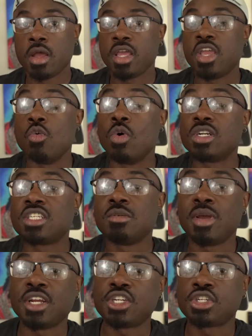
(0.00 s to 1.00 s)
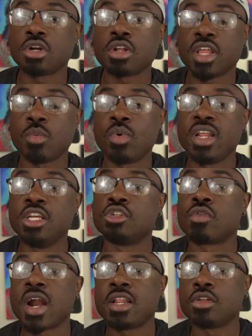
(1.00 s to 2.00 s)
He wants to make sure that when he's
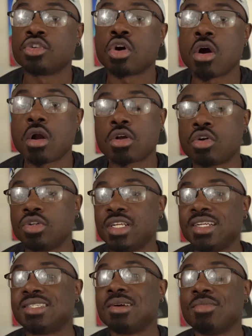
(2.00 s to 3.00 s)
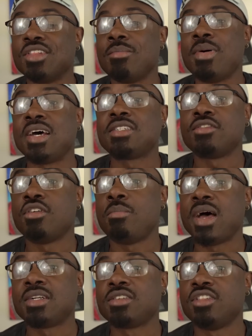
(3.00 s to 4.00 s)
writing those articles, it's some of the best of the
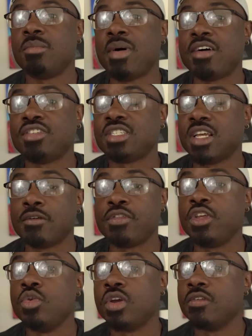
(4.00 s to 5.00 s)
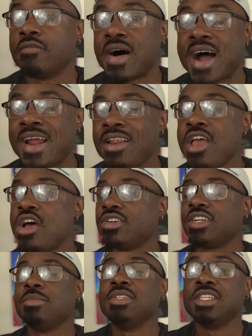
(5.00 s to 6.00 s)
best of the best stuff that you can find.
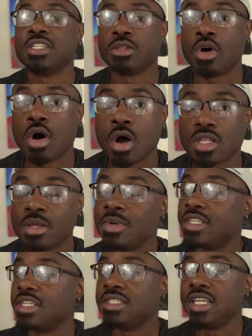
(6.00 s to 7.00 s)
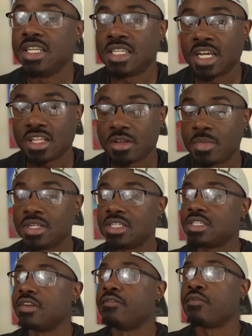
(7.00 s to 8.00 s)
So that means it's long, that means it's detailed, that means
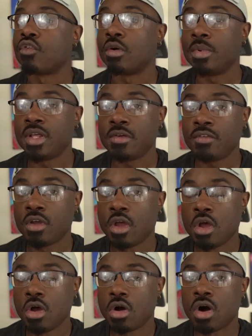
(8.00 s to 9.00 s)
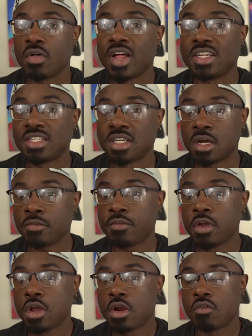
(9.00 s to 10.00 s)
it's informative, all that stuff,
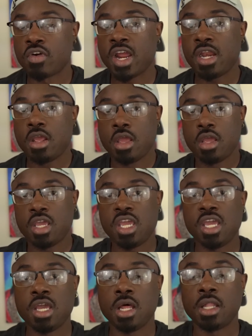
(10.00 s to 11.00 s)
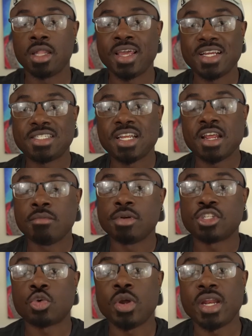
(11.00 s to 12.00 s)
right? He links in
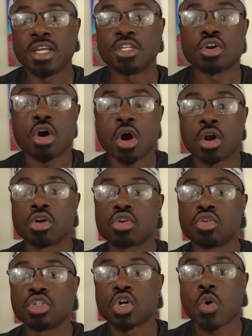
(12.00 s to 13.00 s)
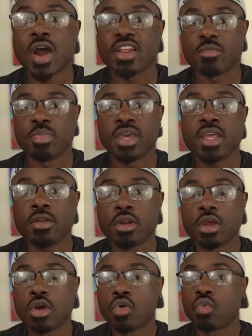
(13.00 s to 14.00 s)
between his articles quite a bit
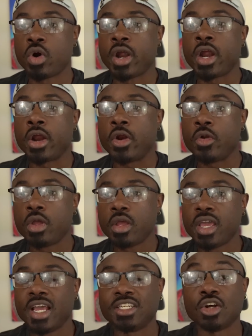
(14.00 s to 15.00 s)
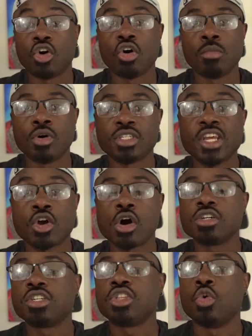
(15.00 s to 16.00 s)
where it's almost, he
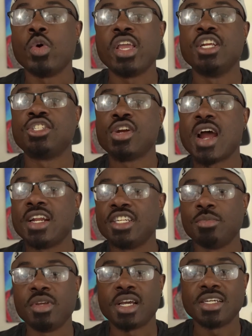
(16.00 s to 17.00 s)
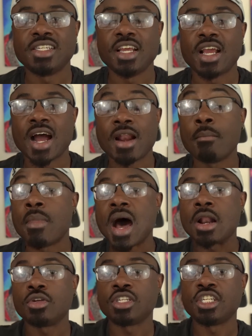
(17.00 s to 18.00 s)
calls it the wiki strategy because he kind of
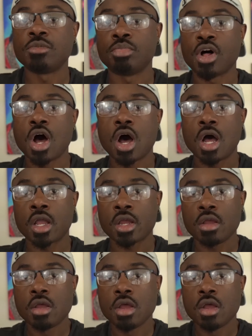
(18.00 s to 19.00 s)
models his blog